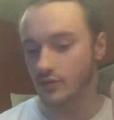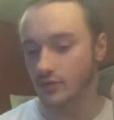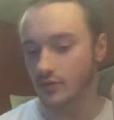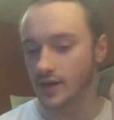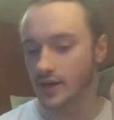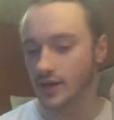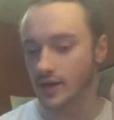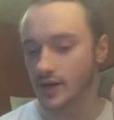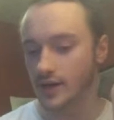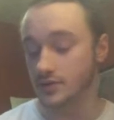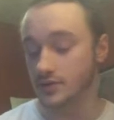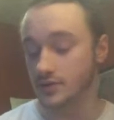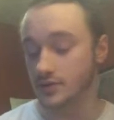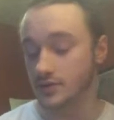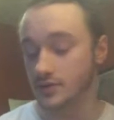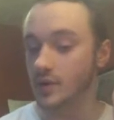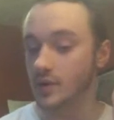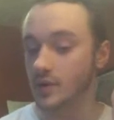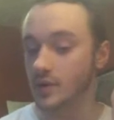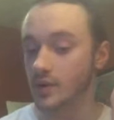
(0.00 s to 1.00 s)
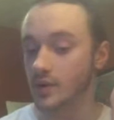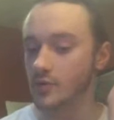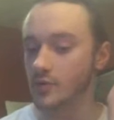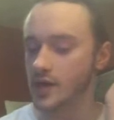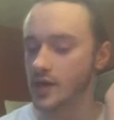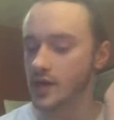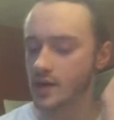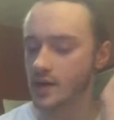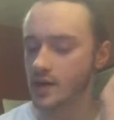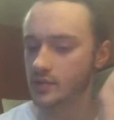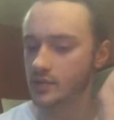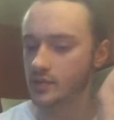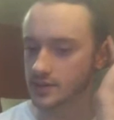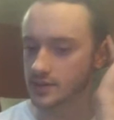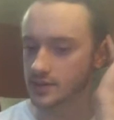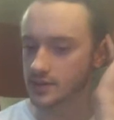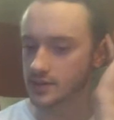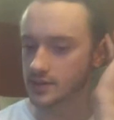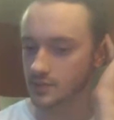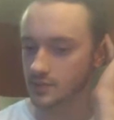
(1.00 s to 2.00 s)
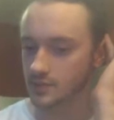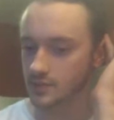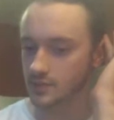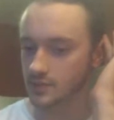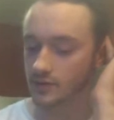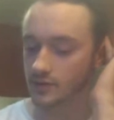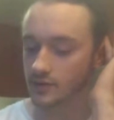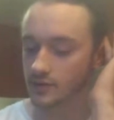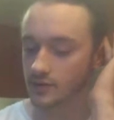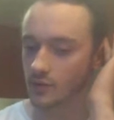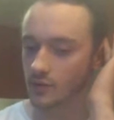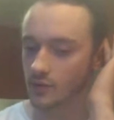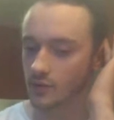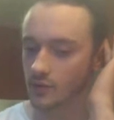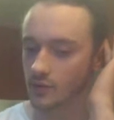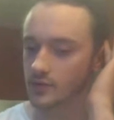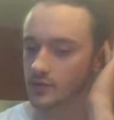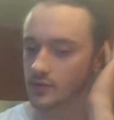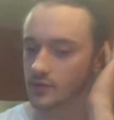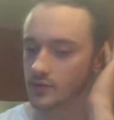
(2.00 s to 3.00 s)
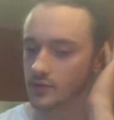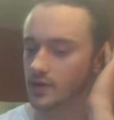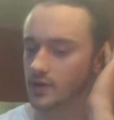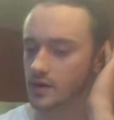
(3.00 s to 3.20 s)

And I just remember it was pouring rain outside.